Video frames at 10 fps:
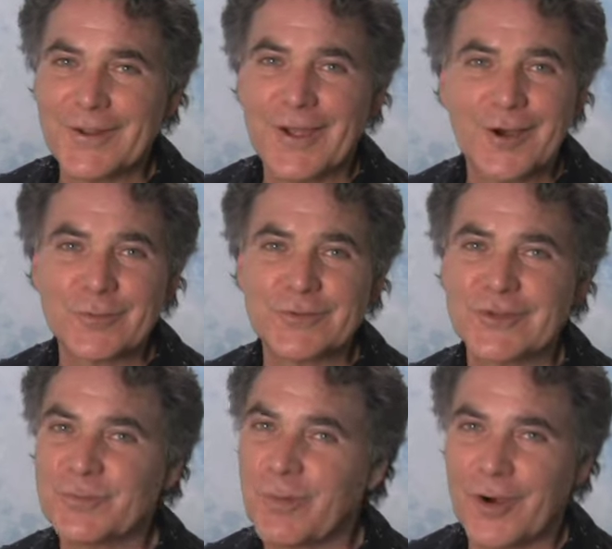helped
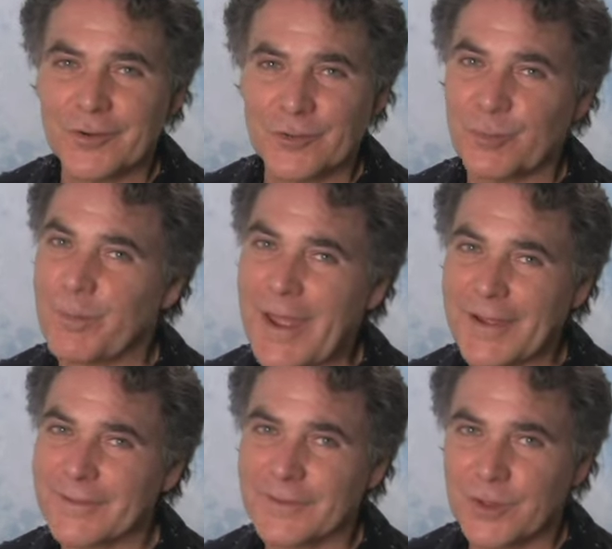his partner
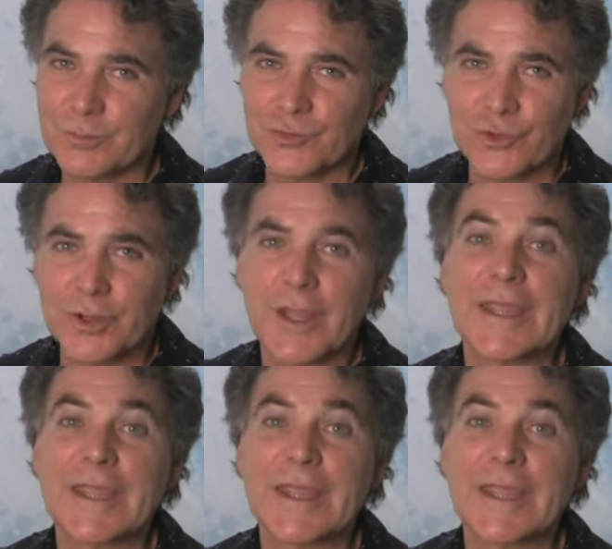back the dump truck